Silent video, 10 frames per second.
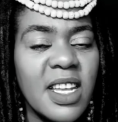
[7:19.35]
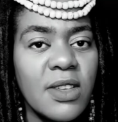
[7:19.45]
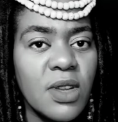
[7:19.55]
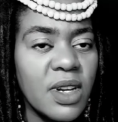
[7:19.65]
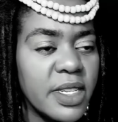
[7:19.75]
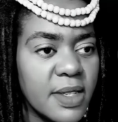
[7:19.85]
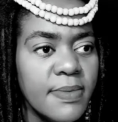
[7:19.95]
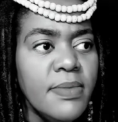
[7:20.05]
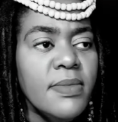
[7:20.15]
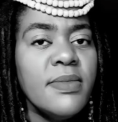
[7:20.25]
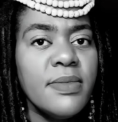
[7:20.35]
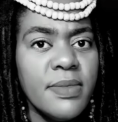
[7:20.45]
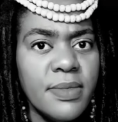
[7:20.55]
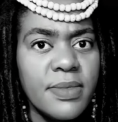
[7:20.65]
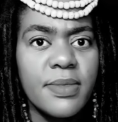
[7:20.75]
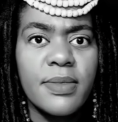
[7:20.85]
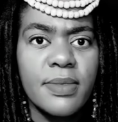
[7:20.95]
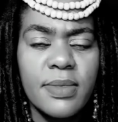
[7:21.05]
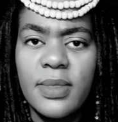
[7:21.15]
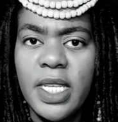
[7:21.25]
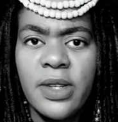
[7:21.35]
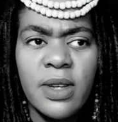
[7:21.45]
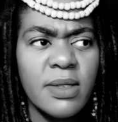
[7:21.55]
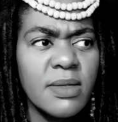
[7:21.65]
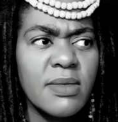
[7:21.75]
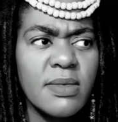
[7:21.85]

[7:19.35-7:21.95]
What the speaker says: acknowledge, you know,